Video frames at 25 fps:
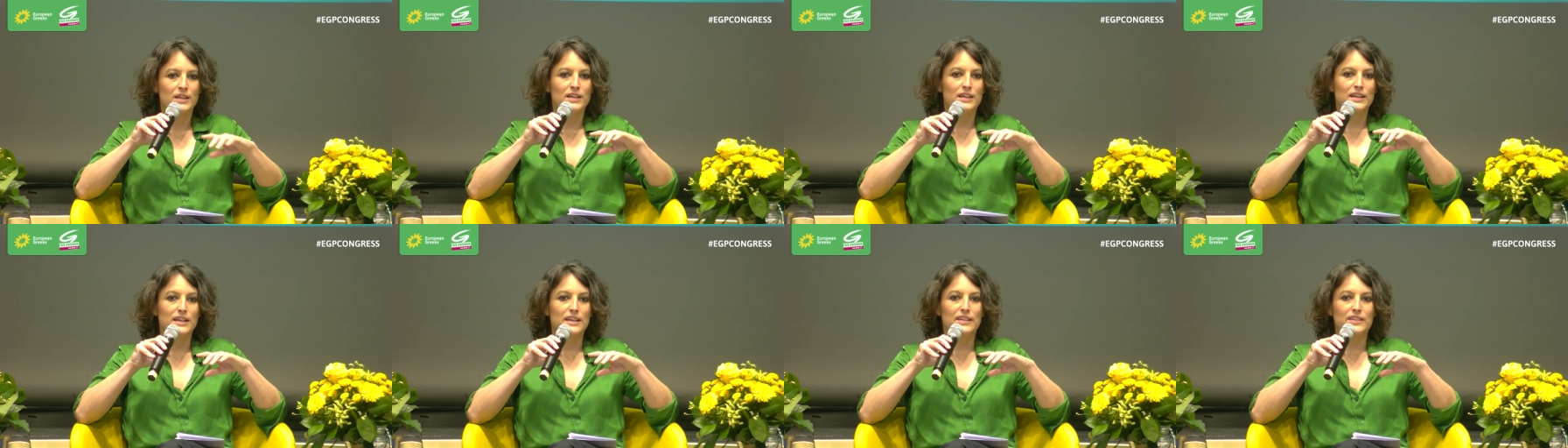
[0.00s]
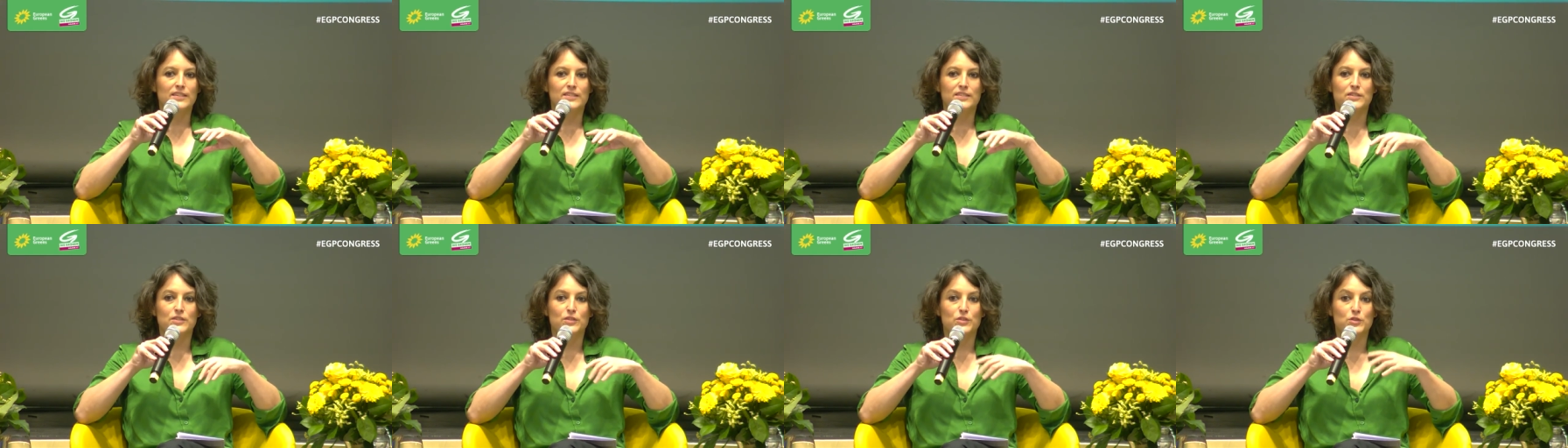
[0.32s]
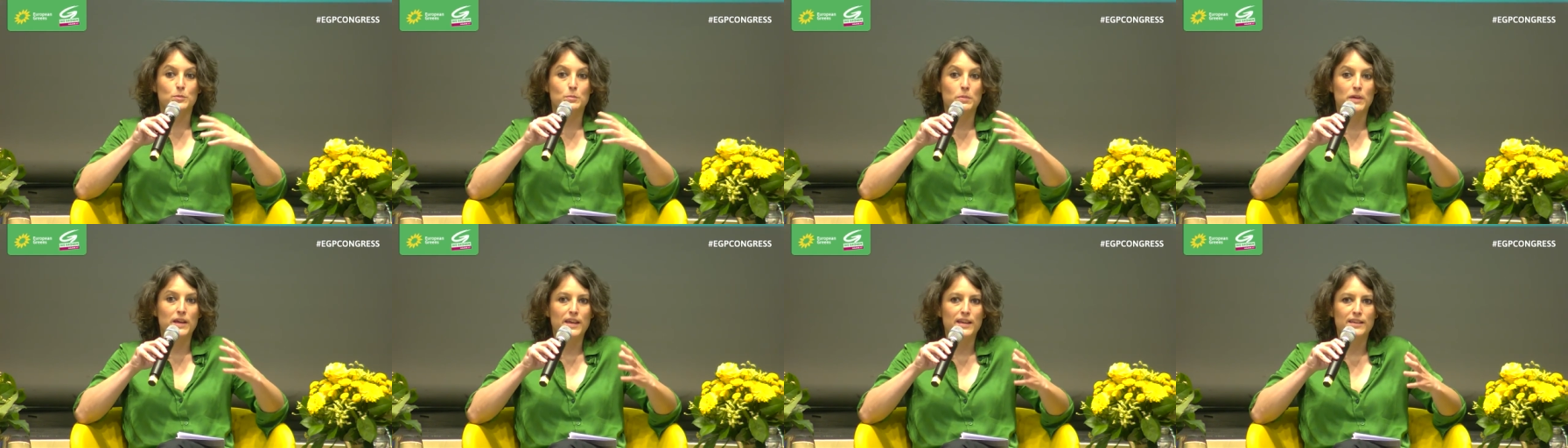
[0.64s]
is the
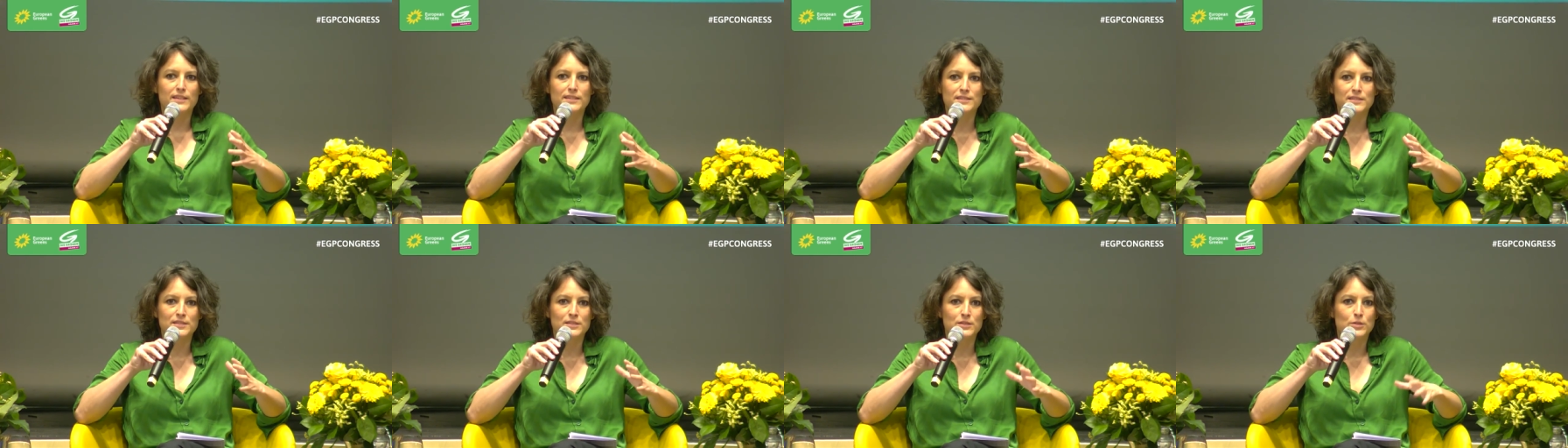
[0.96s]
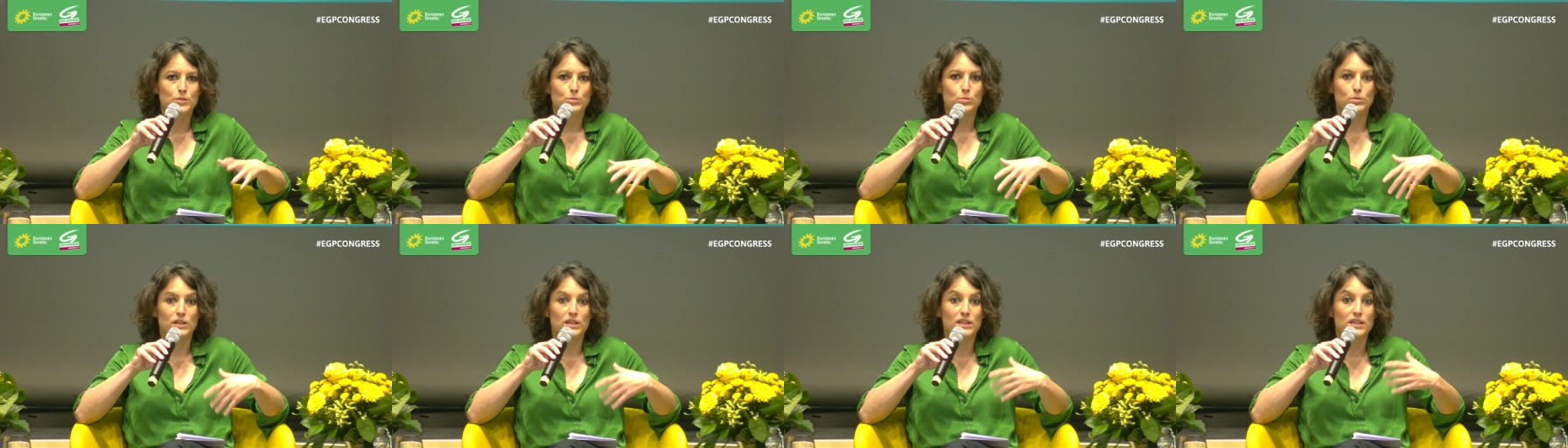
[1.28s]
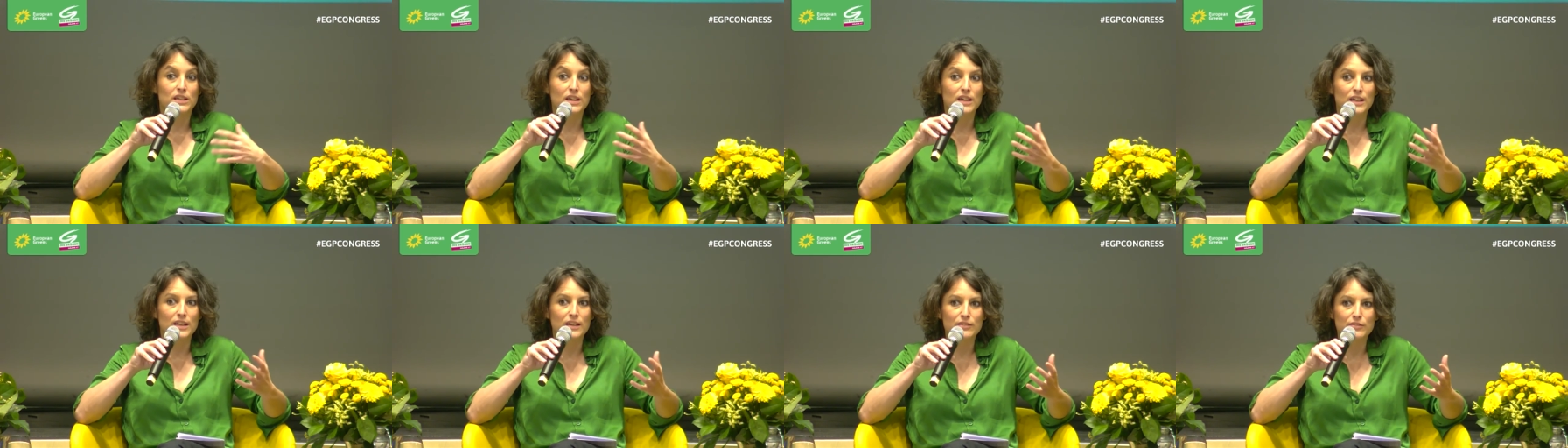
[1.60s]
space we
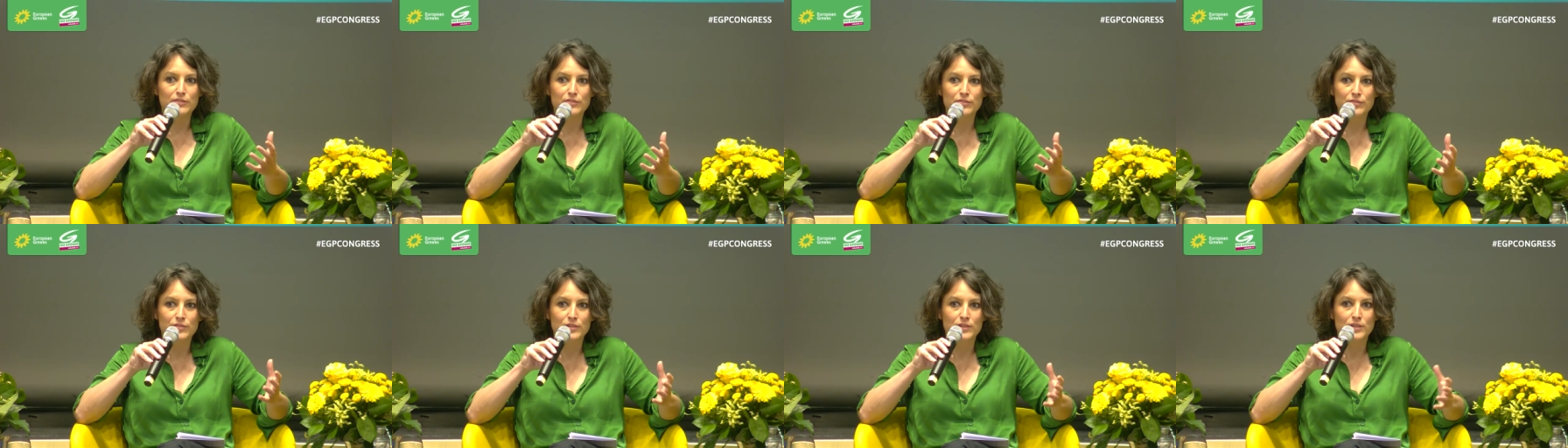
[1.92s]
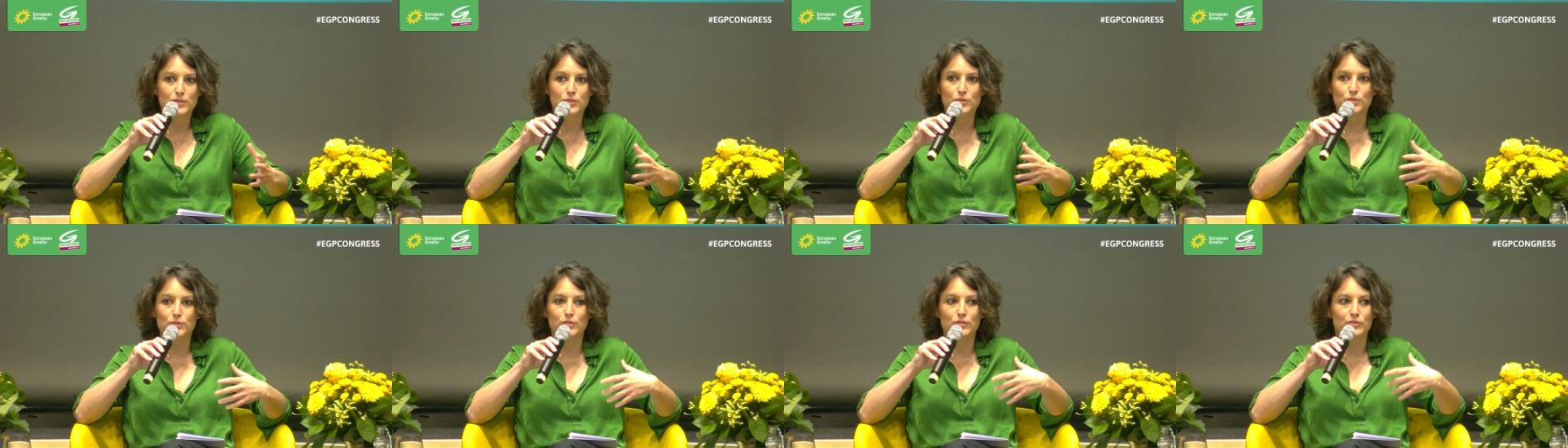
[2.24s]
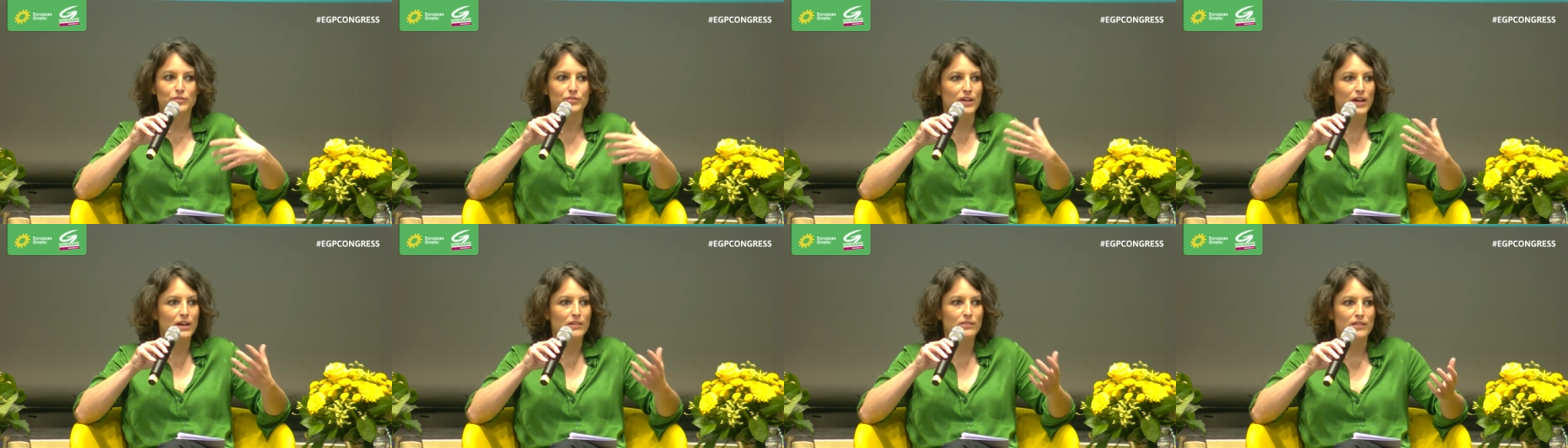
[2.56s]
give to the
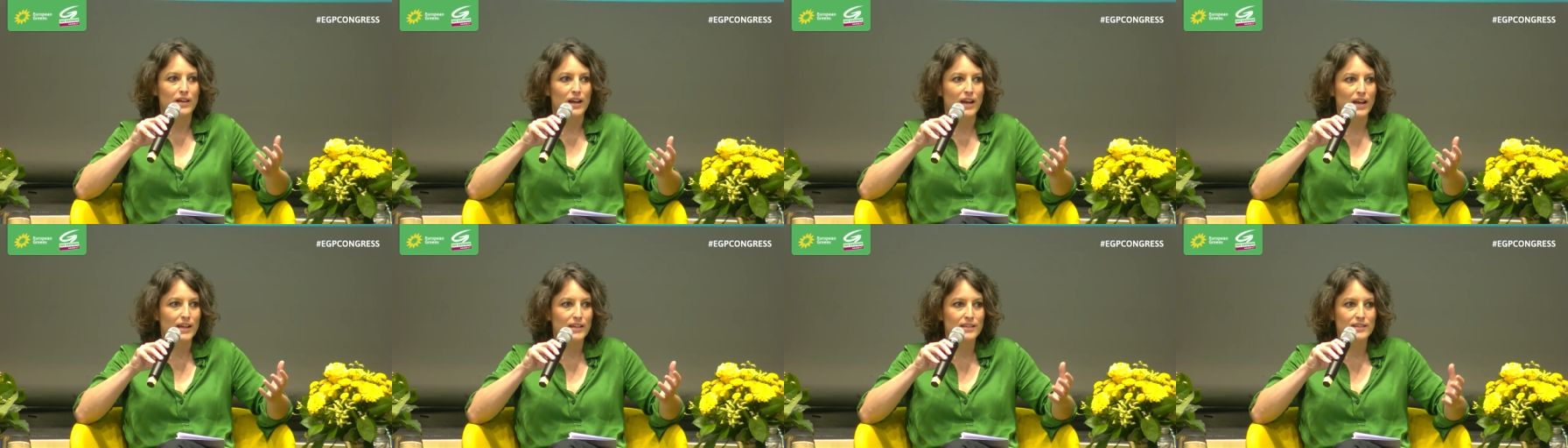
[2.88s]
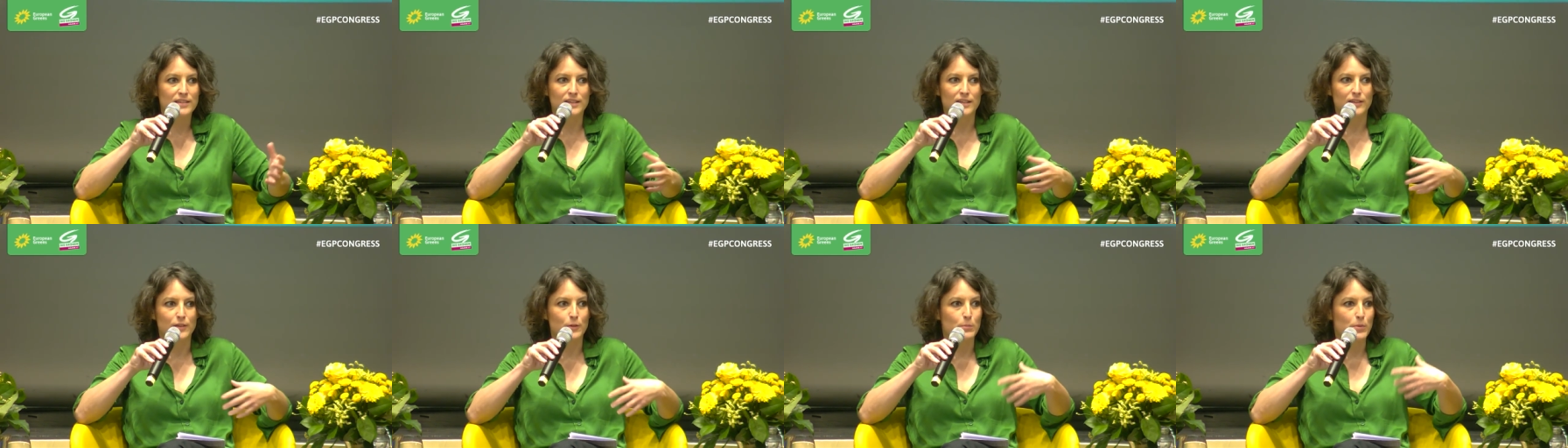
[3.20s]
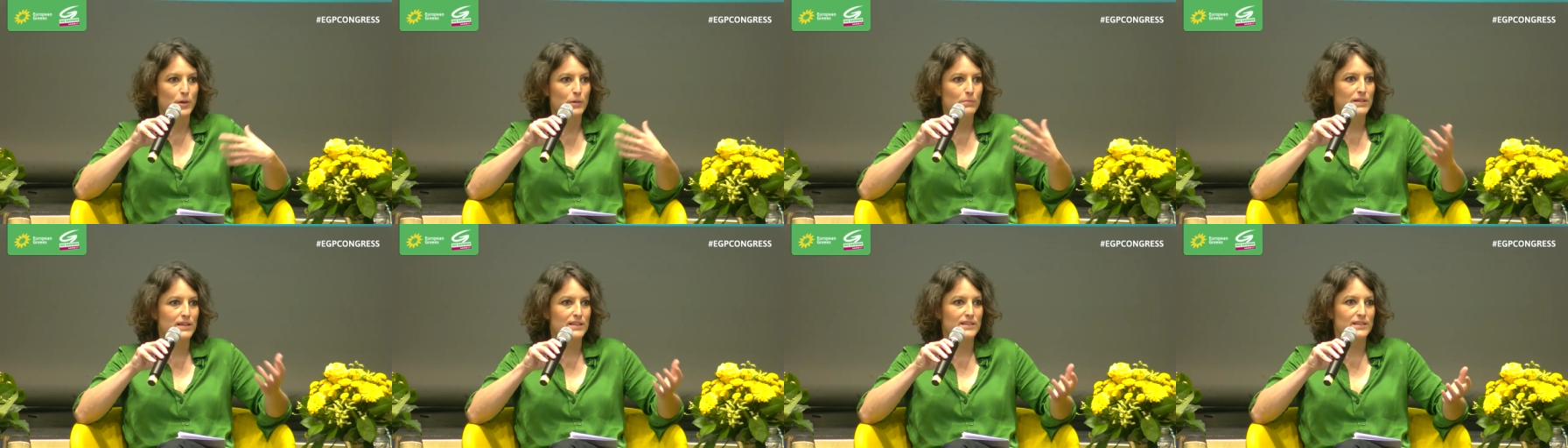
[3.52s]
far right in the
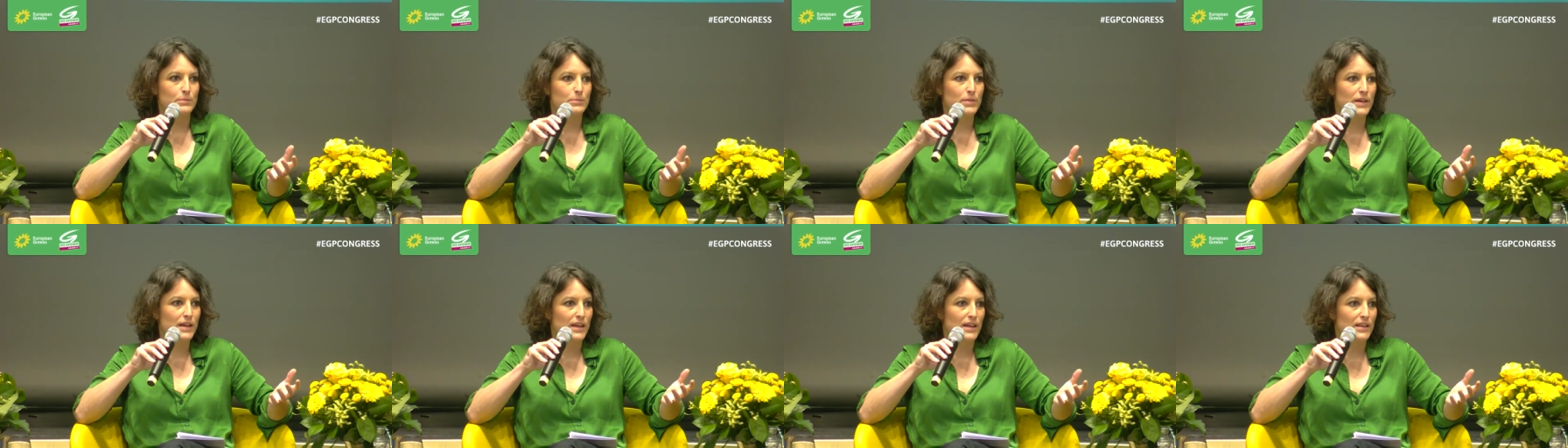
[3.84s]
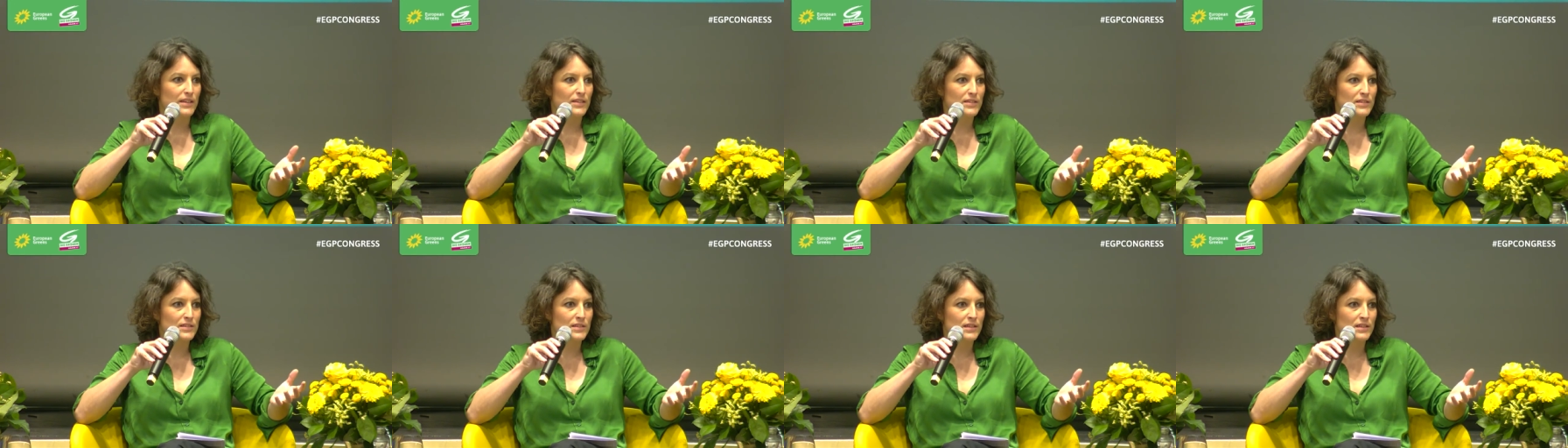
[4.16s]
public debate.